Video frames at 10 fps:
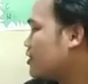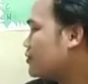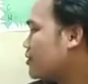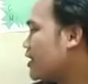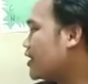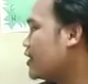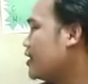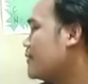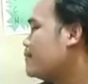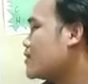why
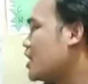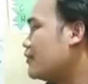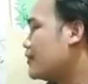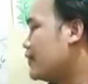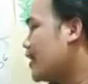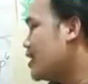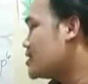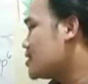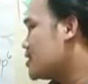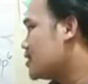our valence
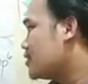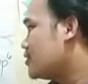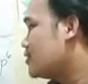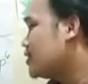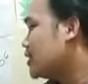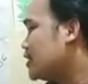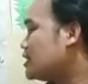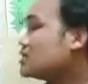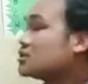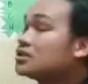electron is
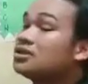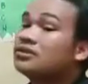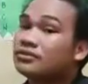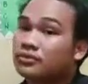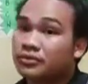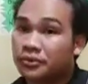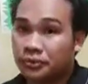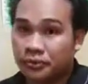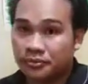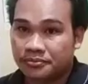2.
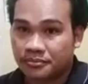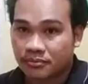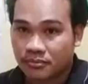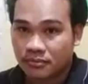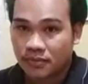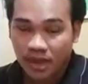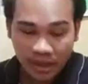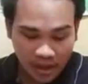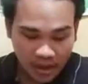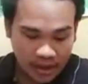
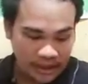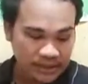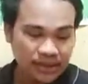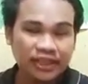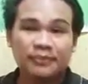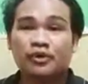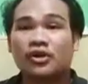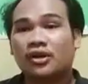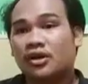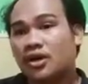And then if you are
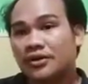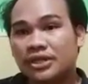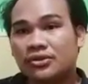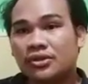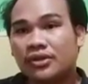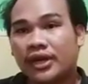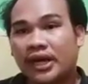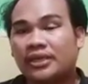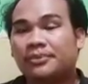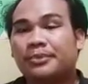going to locate
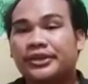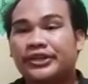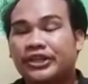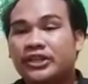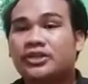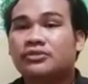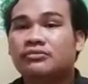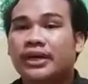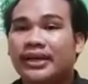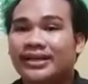beryllium
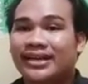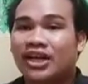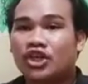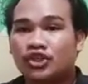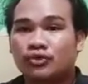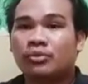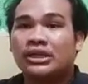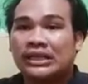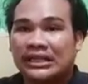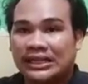and calcium
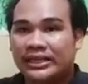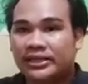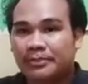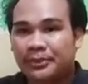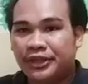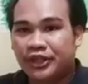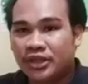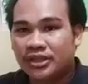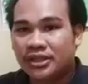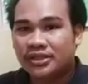in the
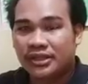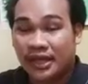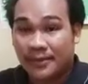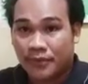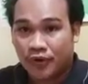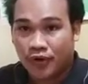periodic table,